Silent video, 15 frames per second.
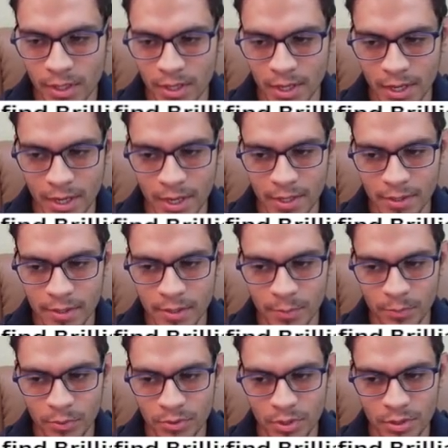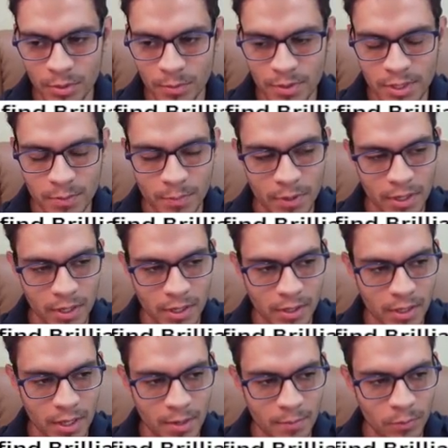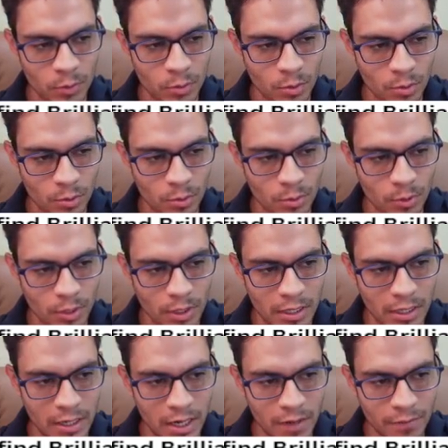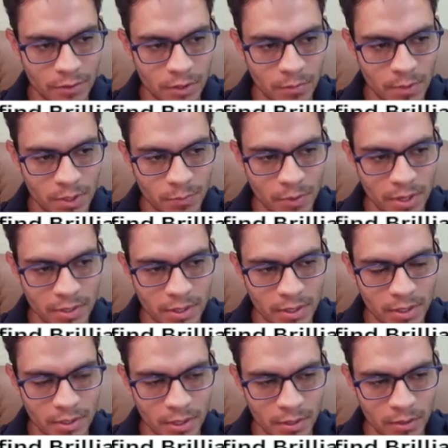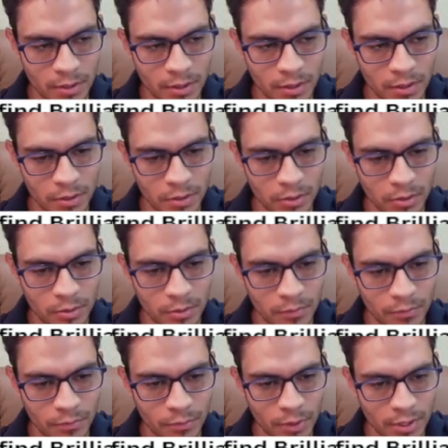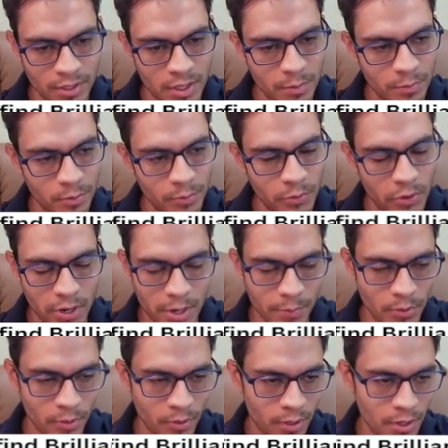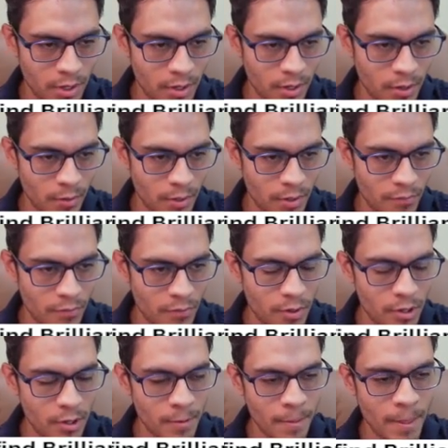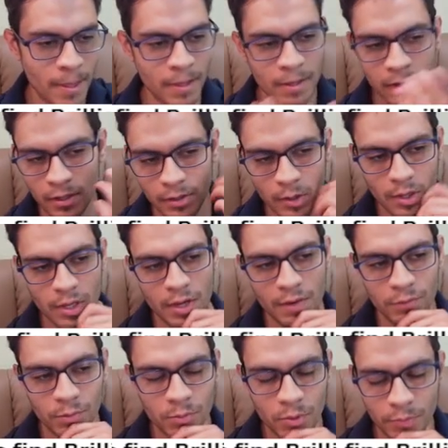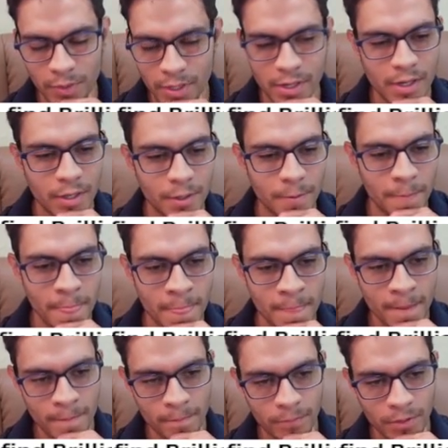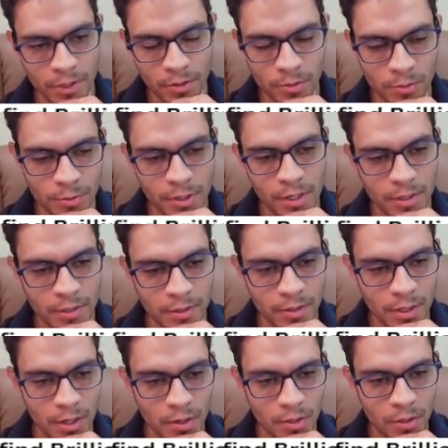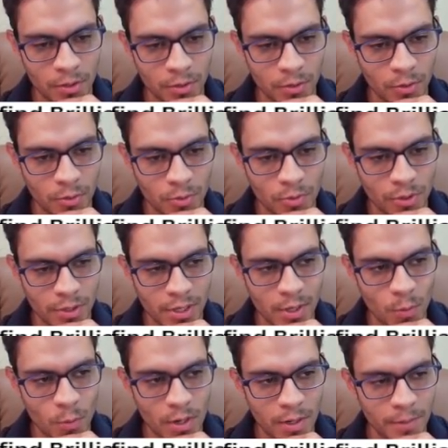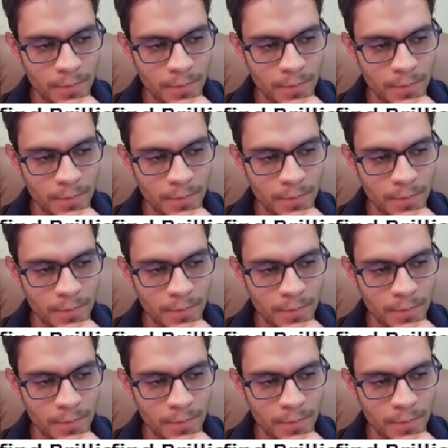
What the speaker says: and the position is begging them to grab some space in the center. For example, putting a pawn here on e4. Now I have to move my knight. They don't do that. They go rook e1.